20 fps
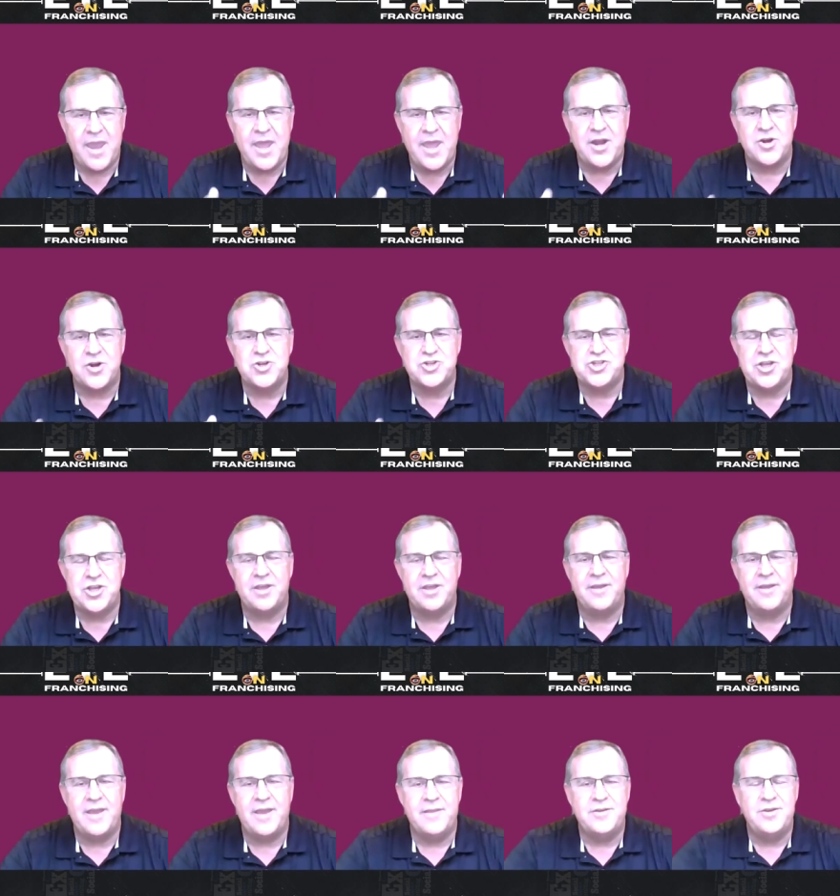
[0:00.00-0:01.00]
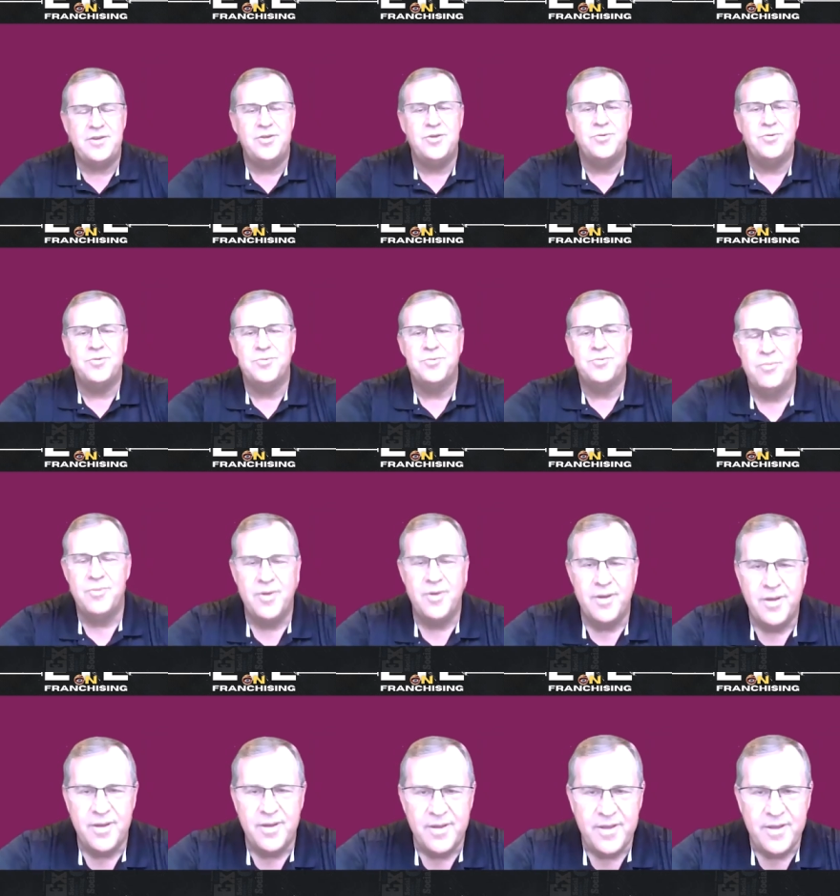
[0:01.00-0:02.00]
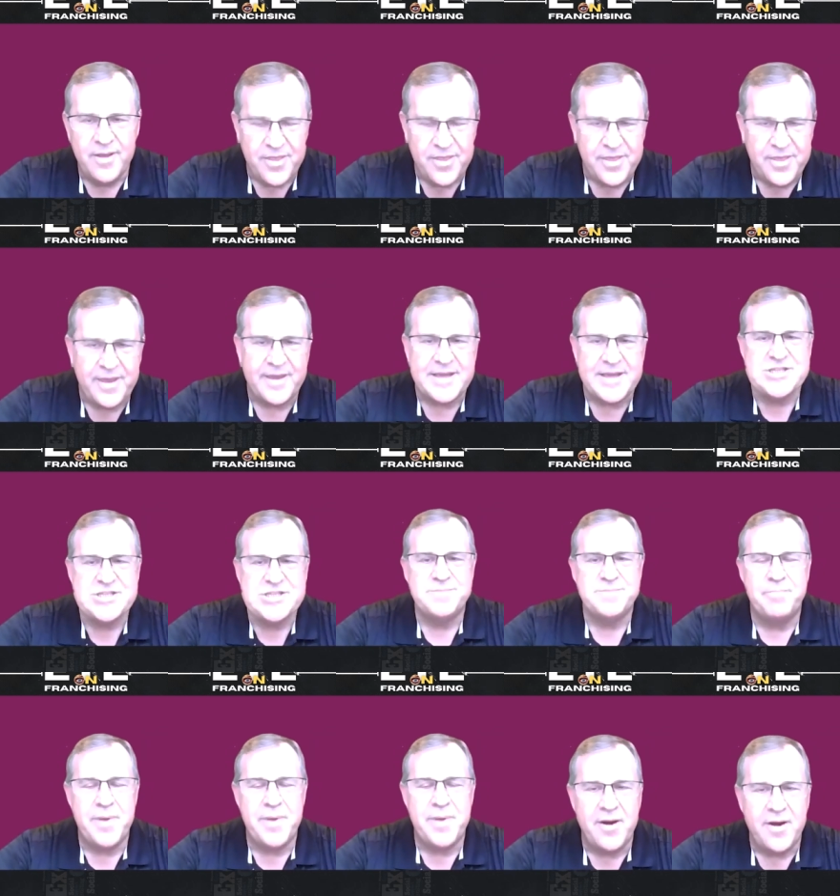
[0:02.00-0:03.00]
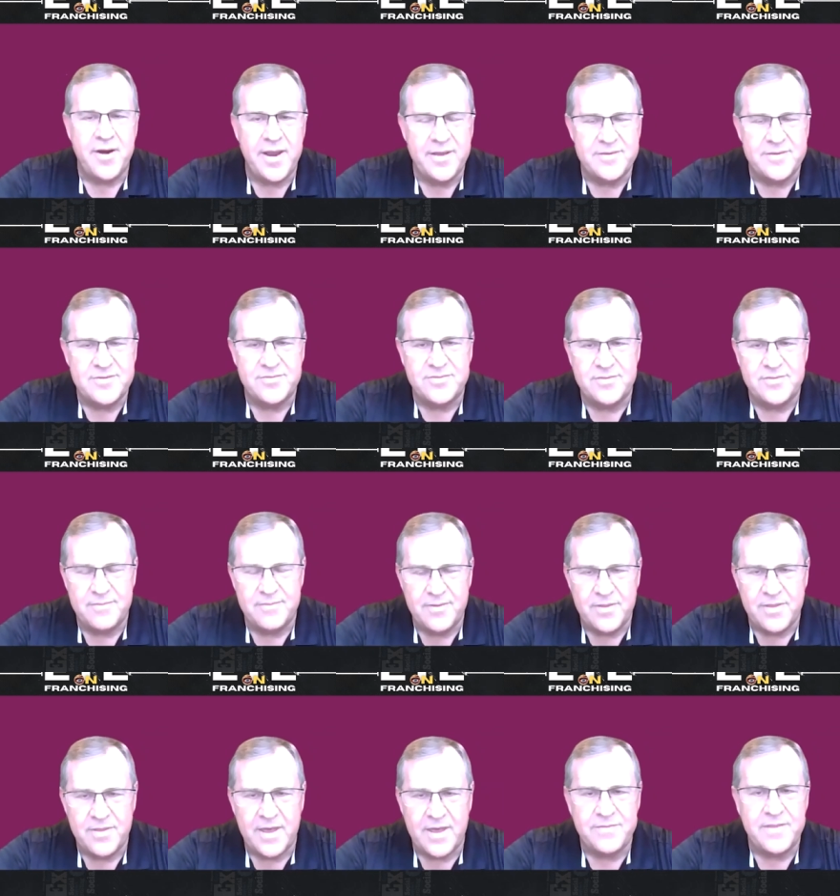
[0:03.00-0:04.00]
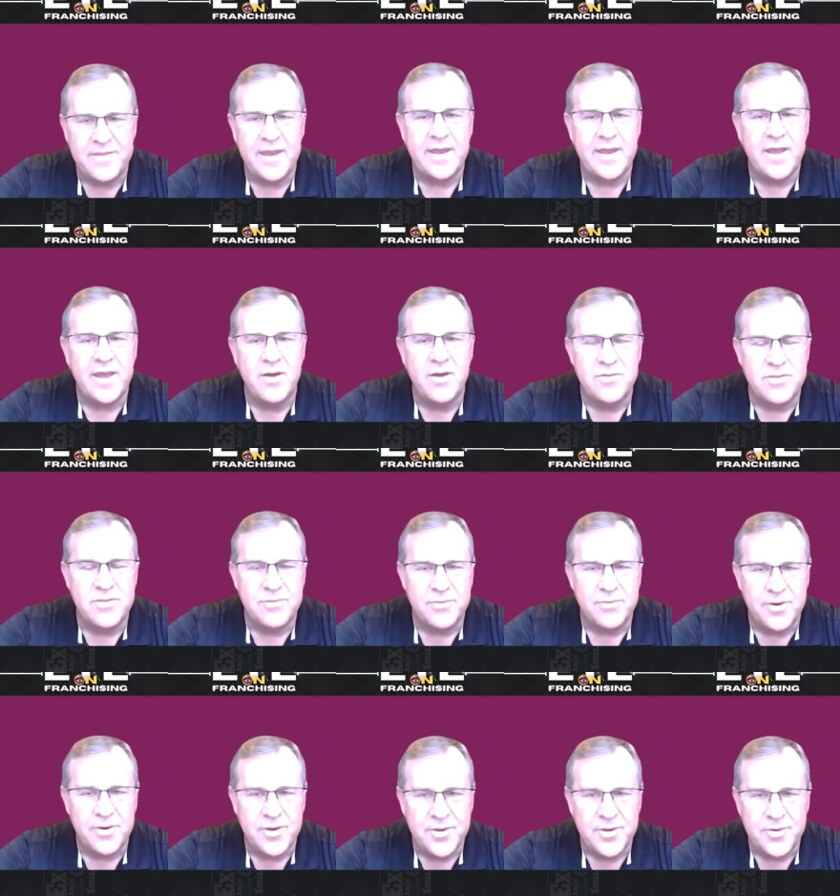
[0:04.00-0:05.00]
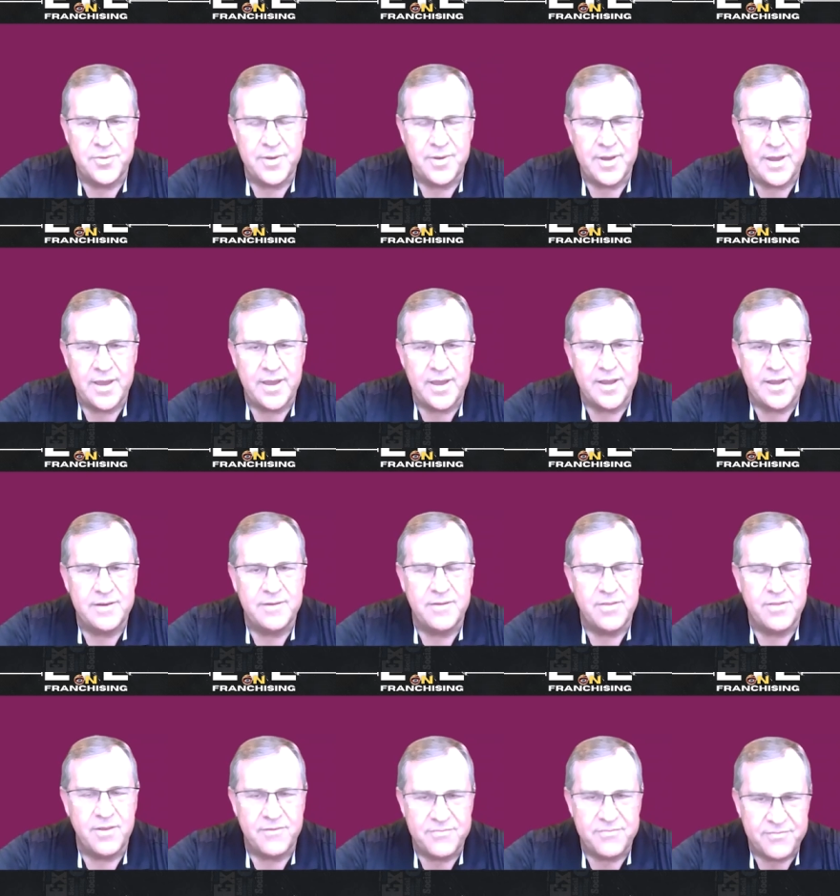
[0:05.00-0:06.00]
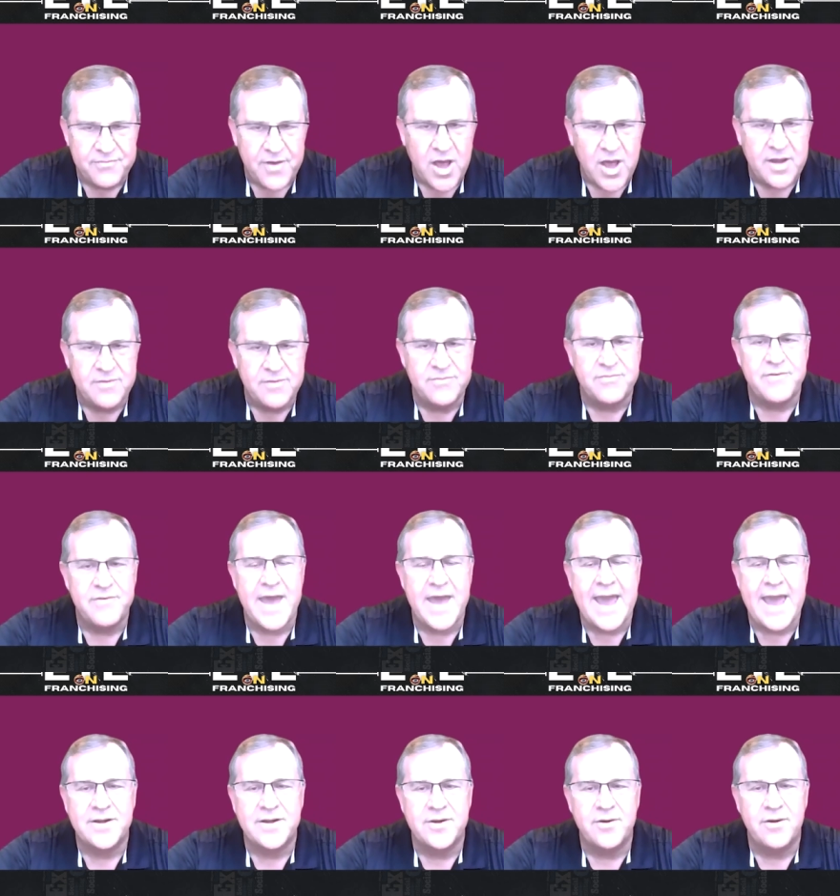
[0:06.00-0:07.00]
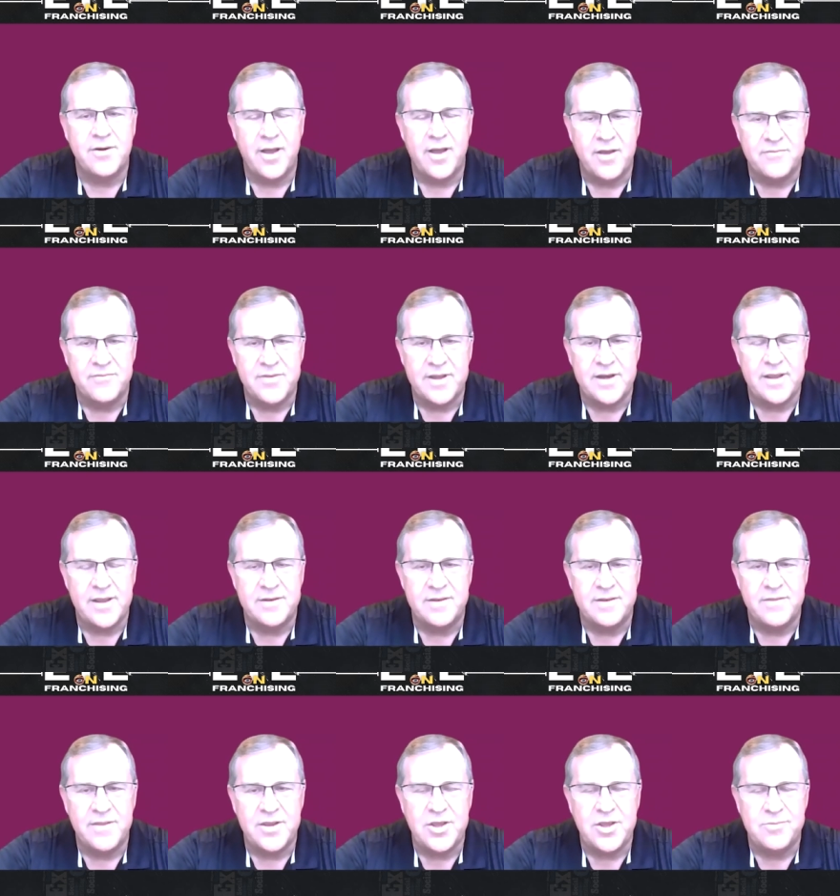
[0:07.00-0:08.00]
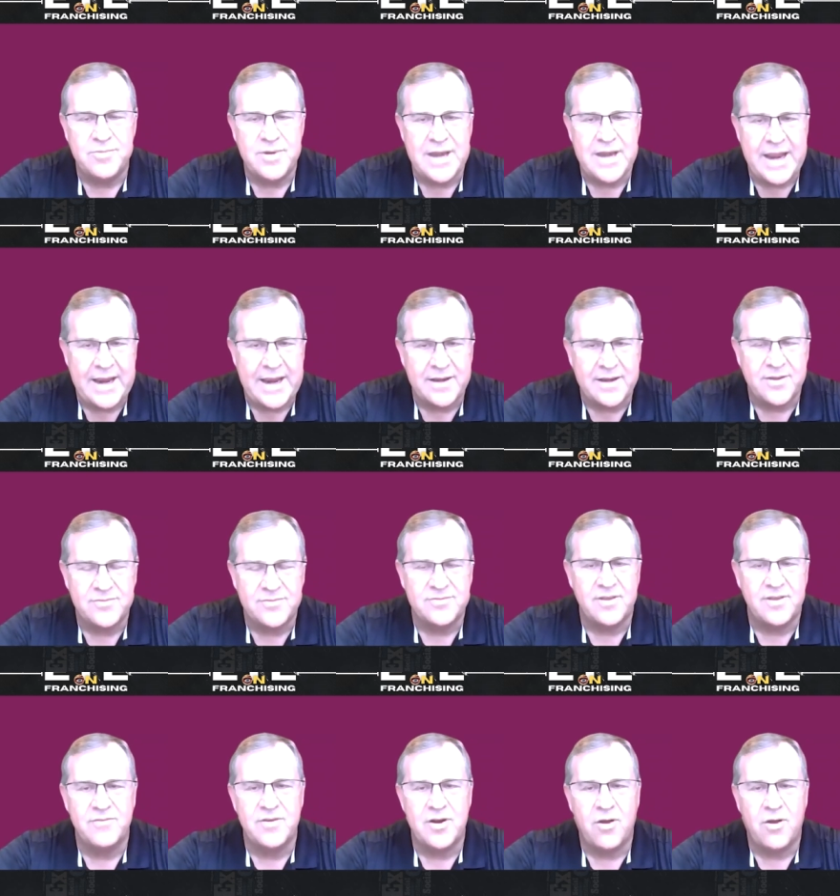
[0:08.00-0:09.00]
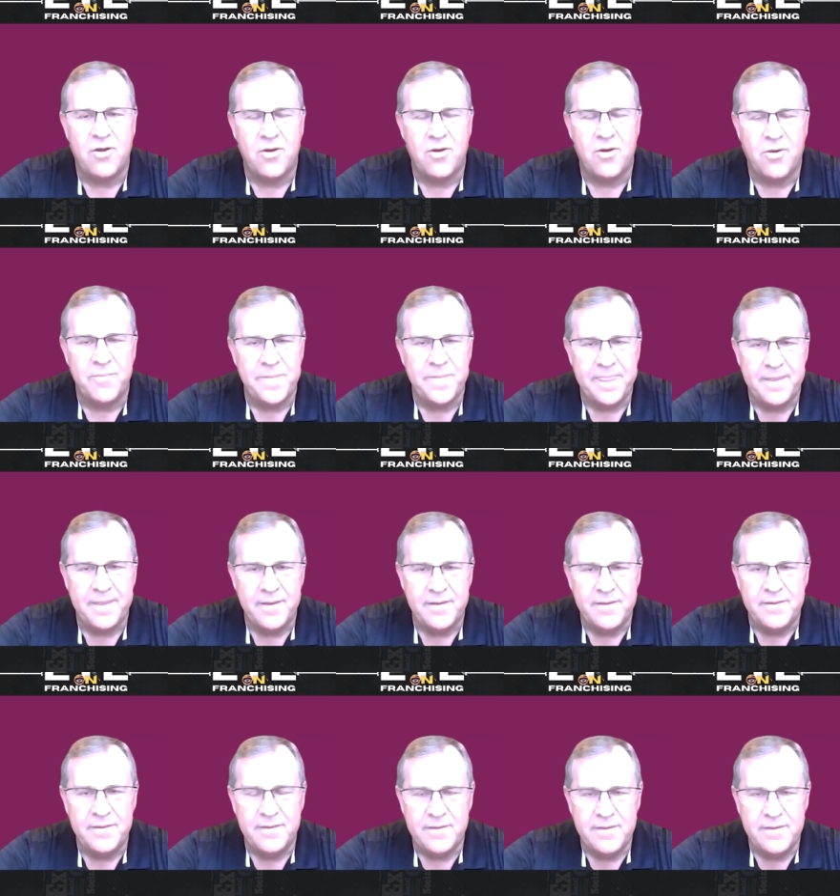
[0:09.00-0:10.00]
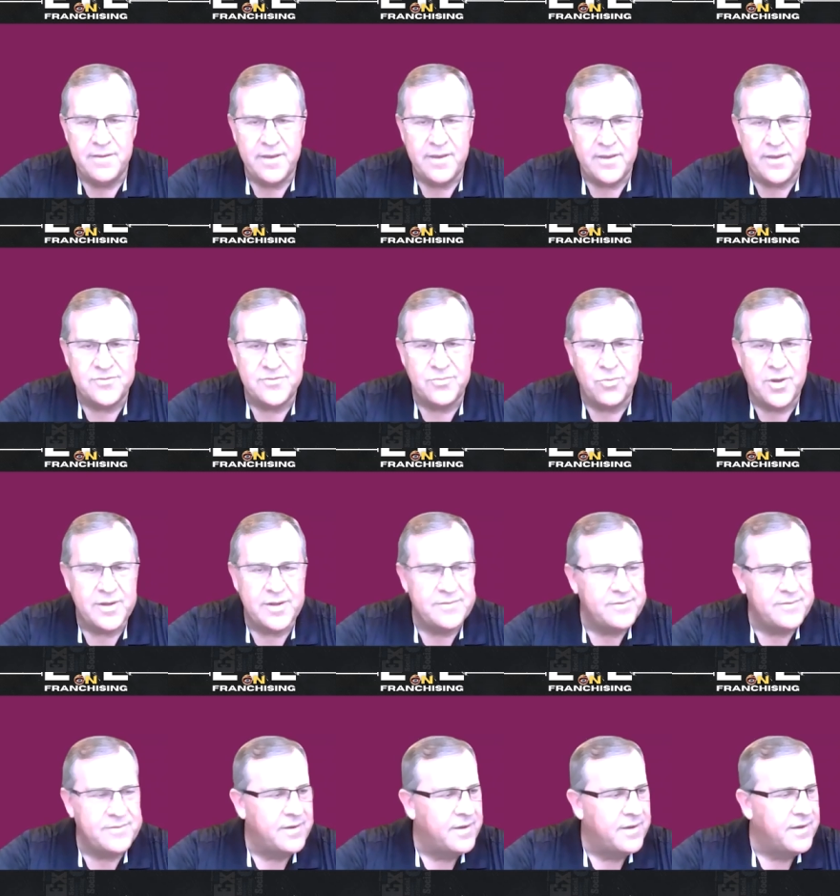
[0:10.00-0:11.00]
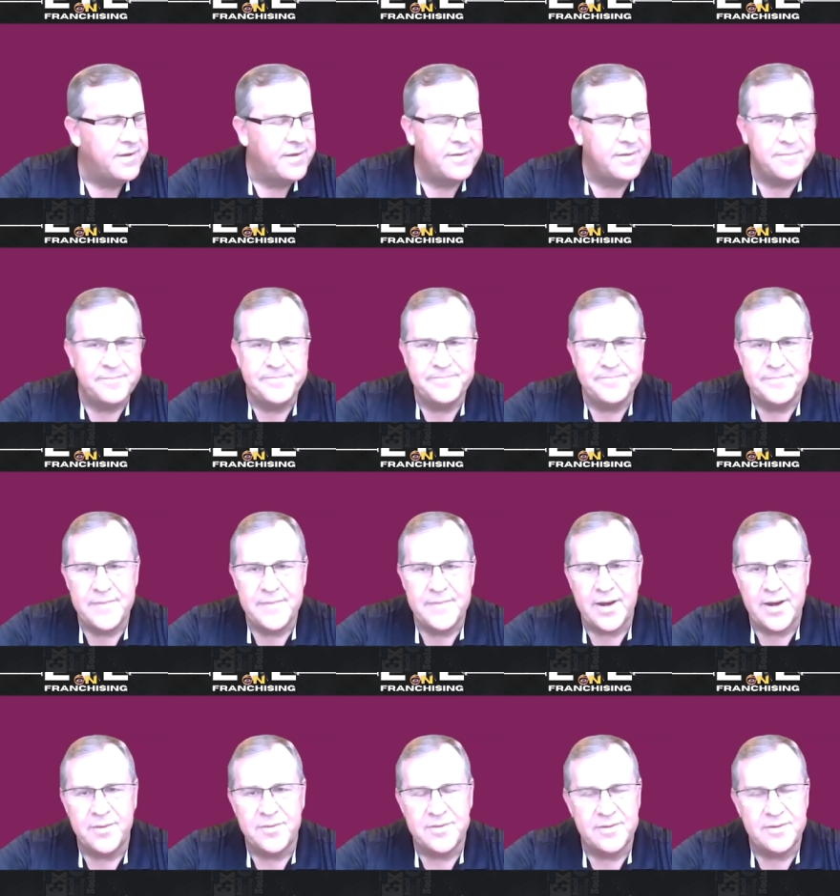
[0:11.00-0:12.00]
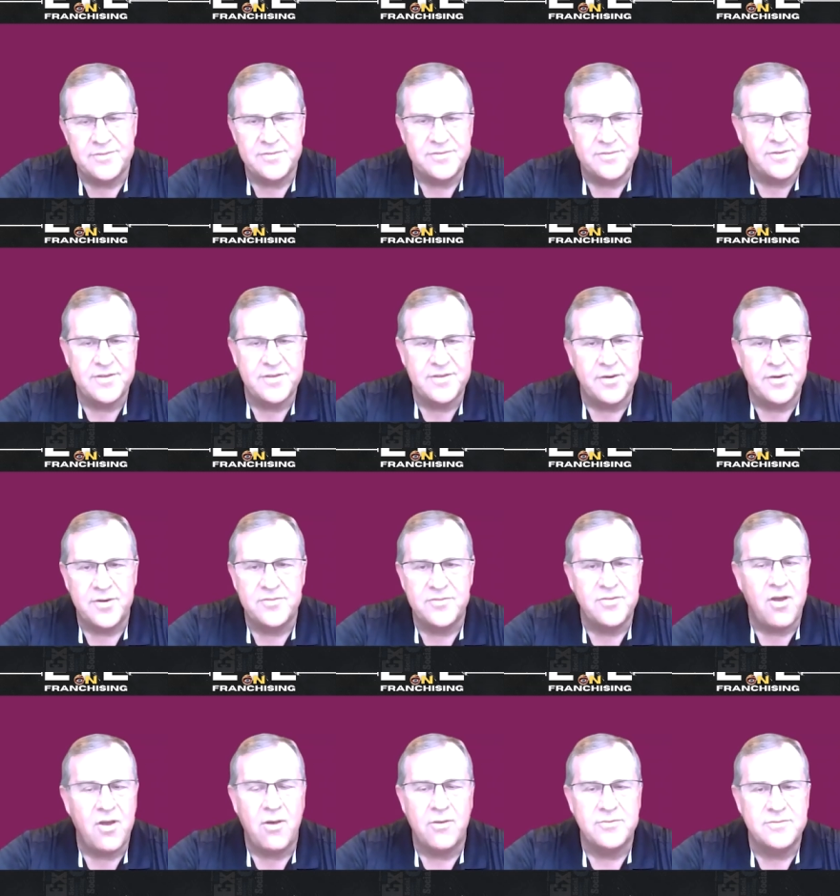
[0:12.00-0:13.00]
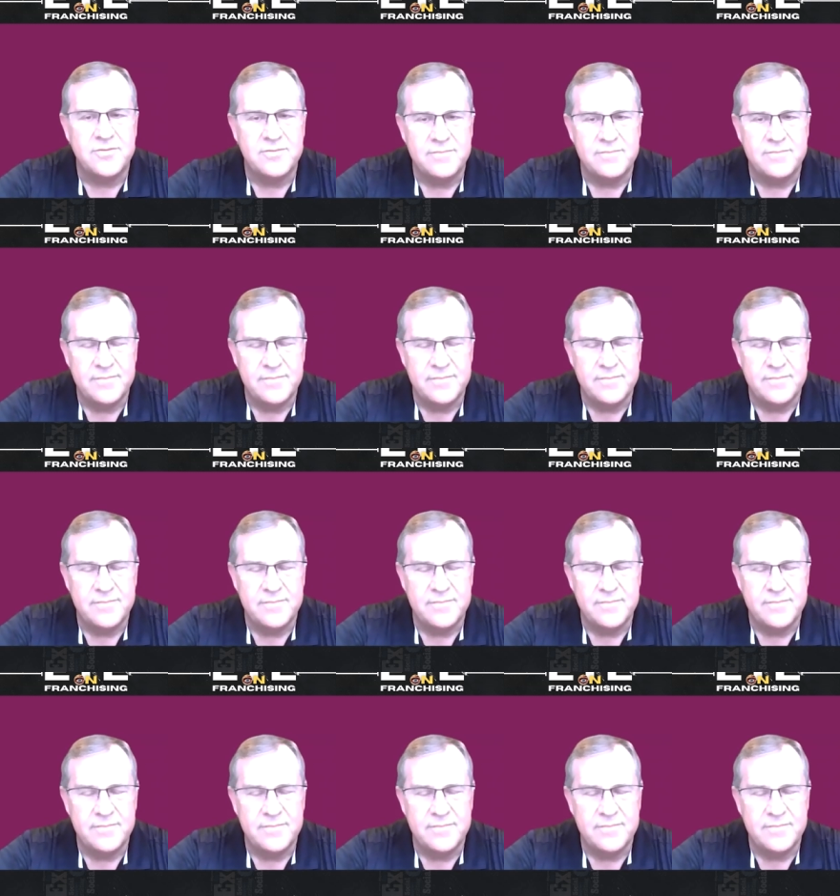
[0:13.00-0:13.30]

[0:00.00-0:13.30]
energy and you, the experience that they go through and the fun factor of it and the uniqueness of it all is what the, you know, it's the secret sauce.